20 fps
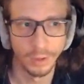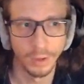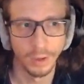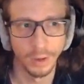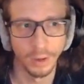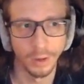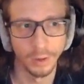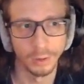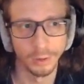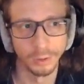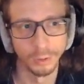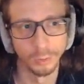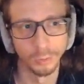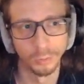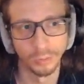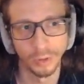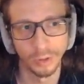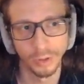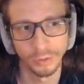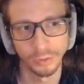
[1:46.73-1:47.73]
uh, you
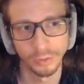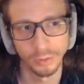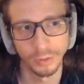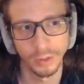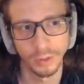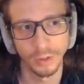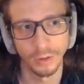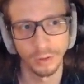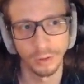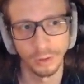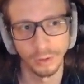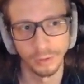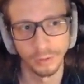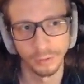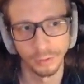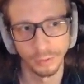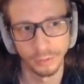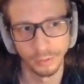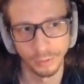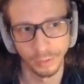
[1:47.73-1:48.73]
press create
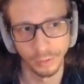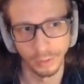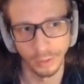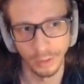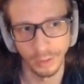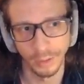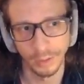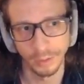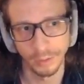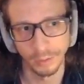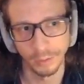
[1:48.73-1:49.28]
audience again,